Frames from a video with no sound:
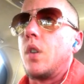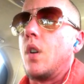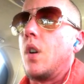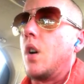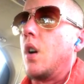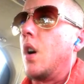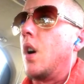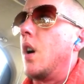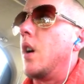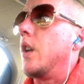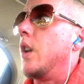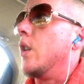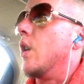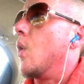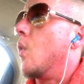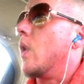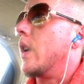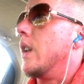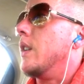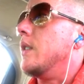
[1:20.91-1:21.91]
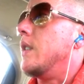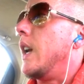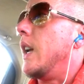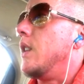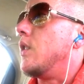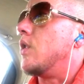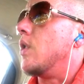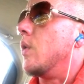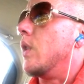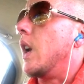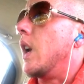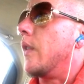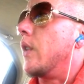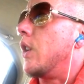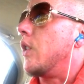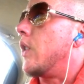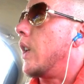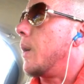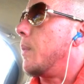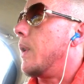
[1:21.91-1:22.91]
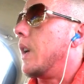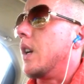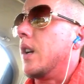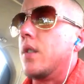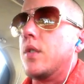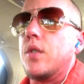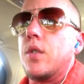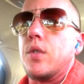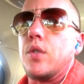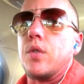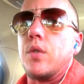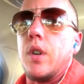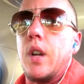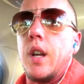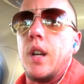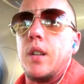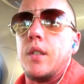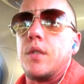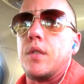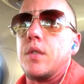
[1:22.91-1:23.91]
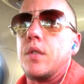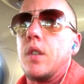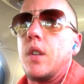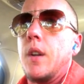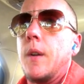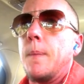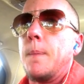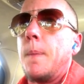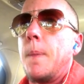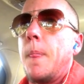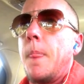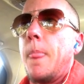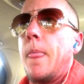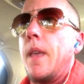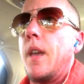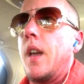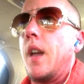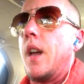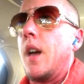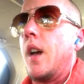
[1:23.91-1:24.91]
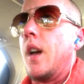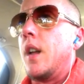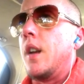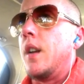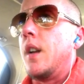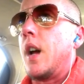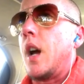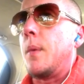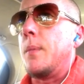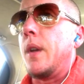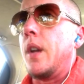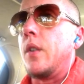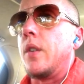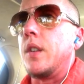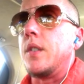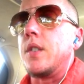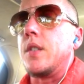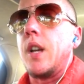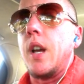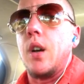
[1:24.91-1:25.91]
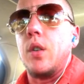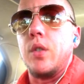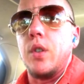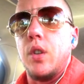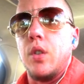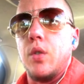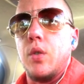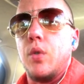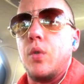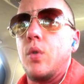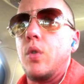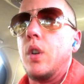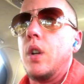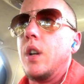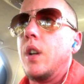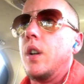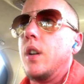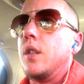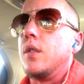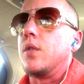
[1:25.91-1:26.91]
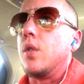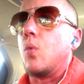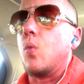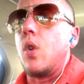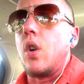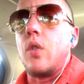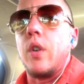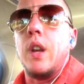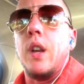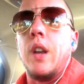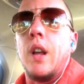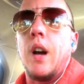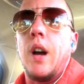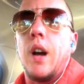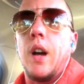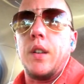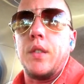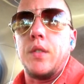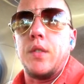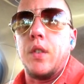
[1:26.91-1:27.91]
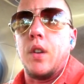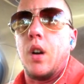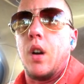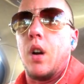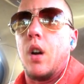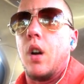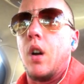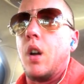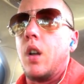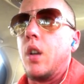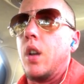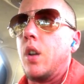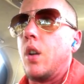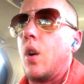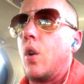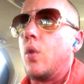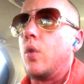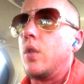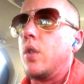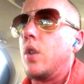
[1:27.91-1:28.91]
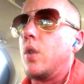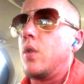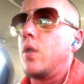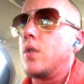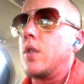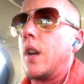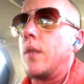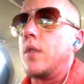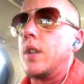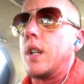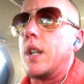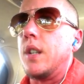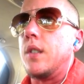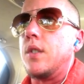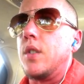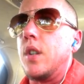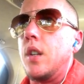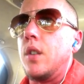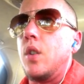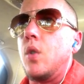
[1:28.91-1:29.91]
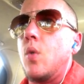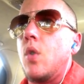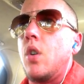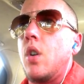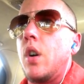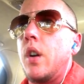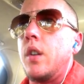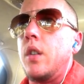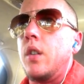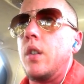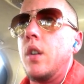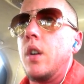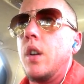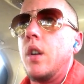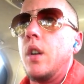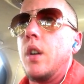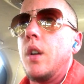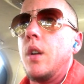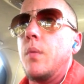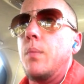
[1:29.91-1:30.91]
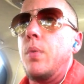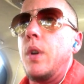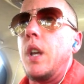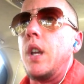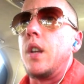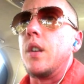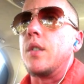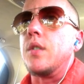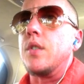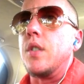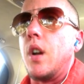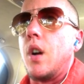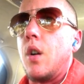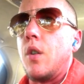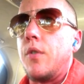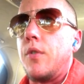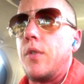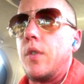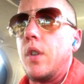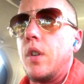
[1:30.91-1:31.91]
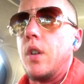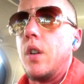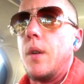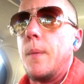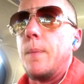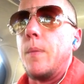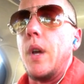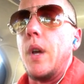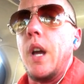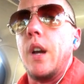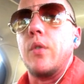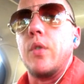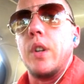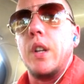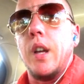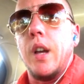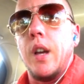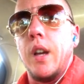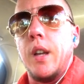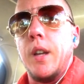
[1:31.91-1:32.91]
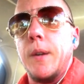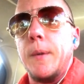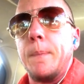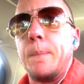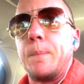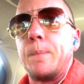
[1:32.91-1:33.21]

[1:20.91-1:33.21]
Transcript: uh, you know, want to date you and everything because you're trans. And I'm here to tell you to worry not. Uh, you know, you just have to continue on being yourself every day